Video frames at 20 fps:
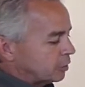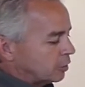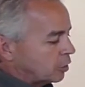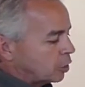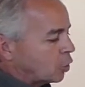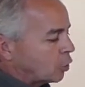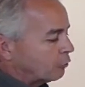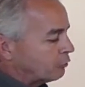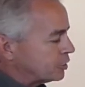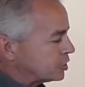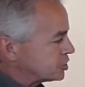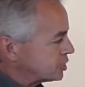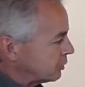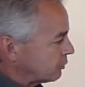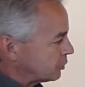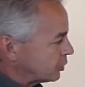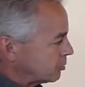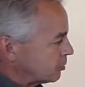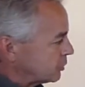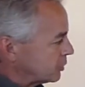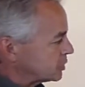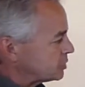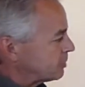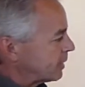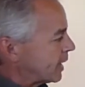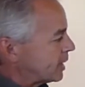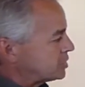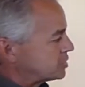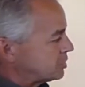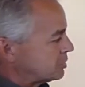coefficient of thermal
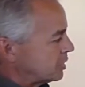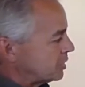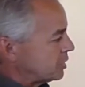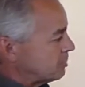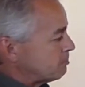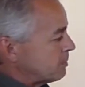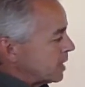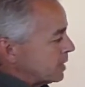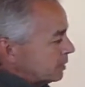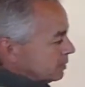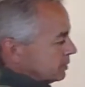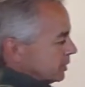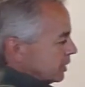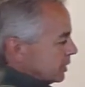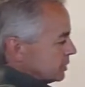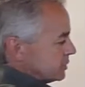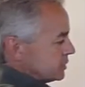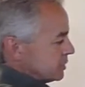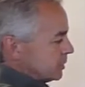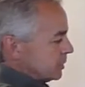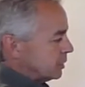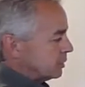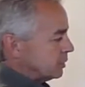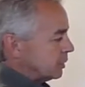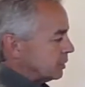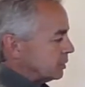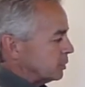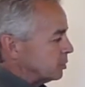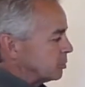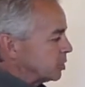expansion than the metal does, the
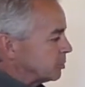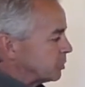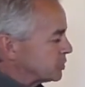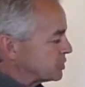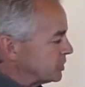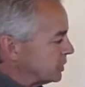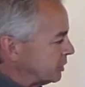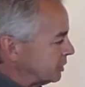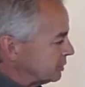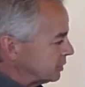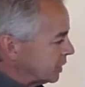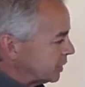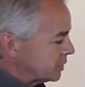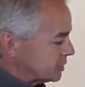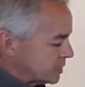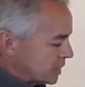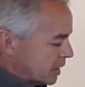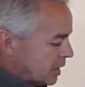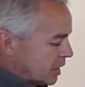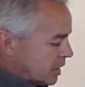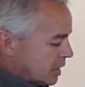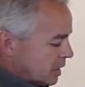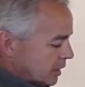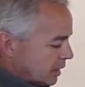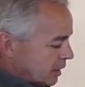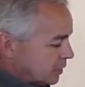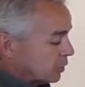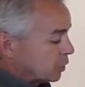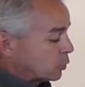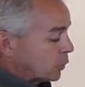aluminum or steel does,
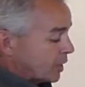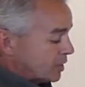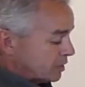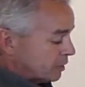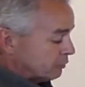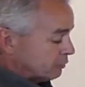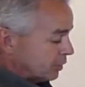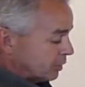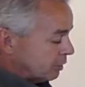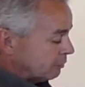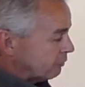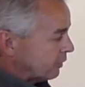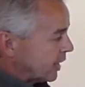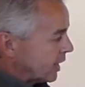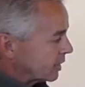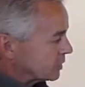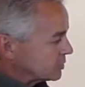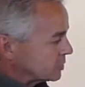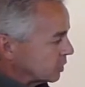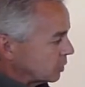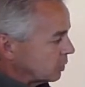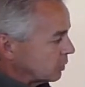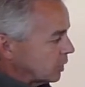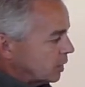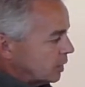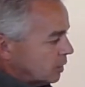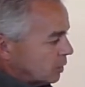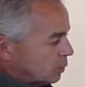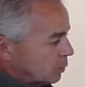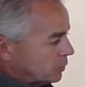and they're quite different in fact. So
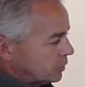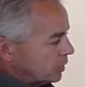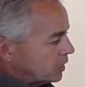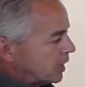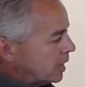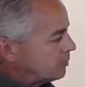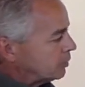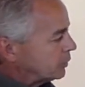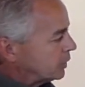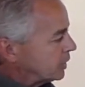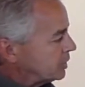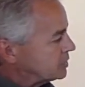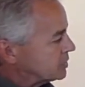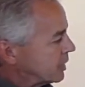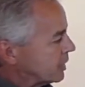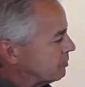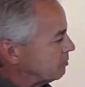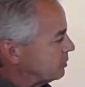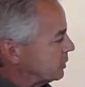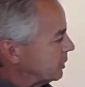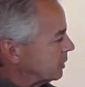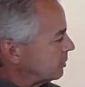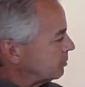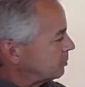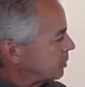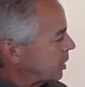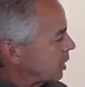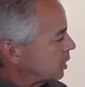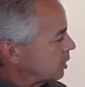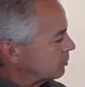when the cable heats up, the
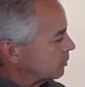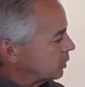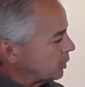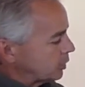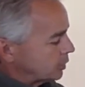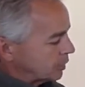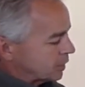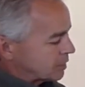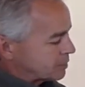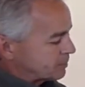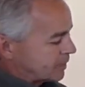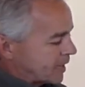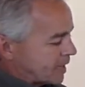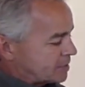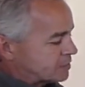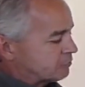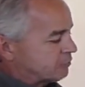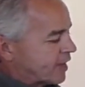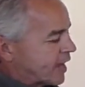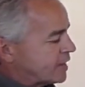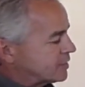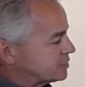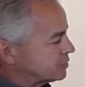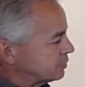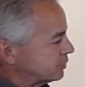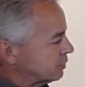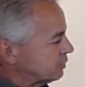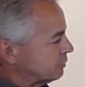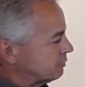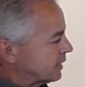polymer expands
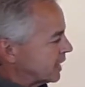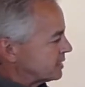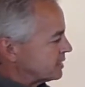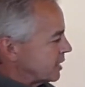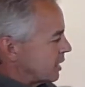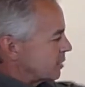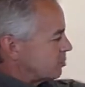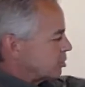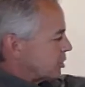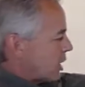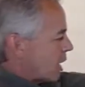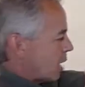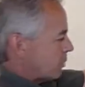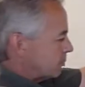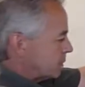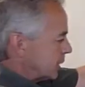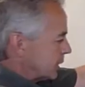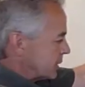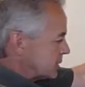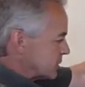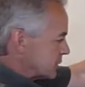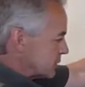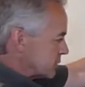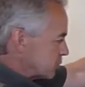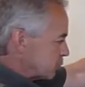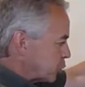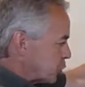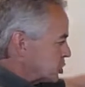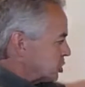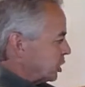faster. That's not a problem because it's
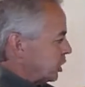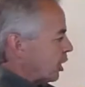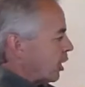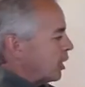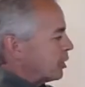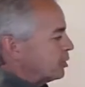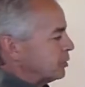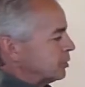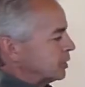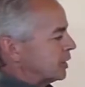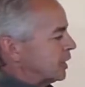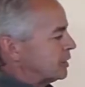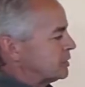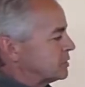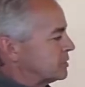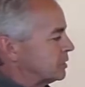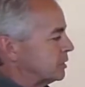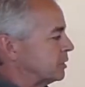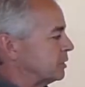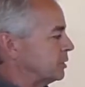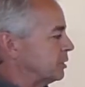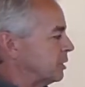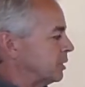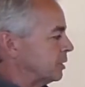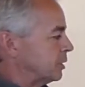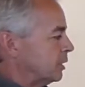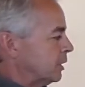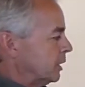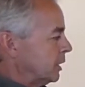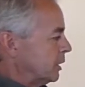pushing harder against
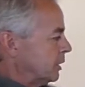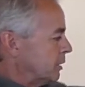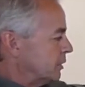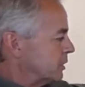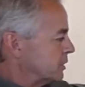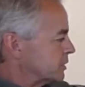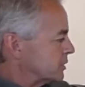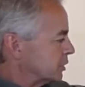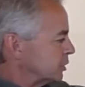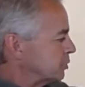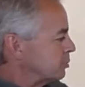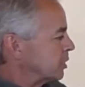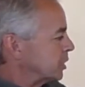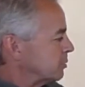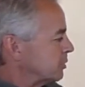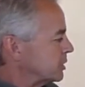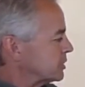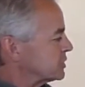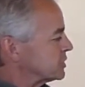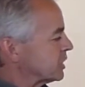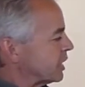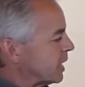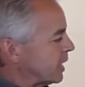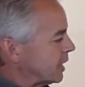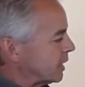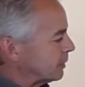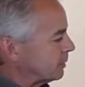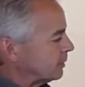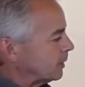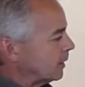this aluminum, let's say,
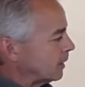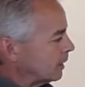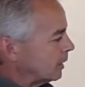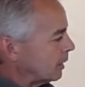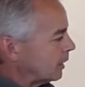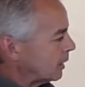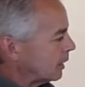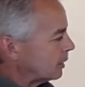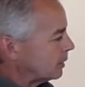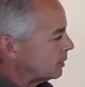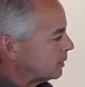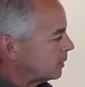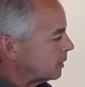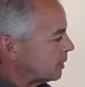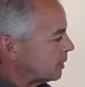and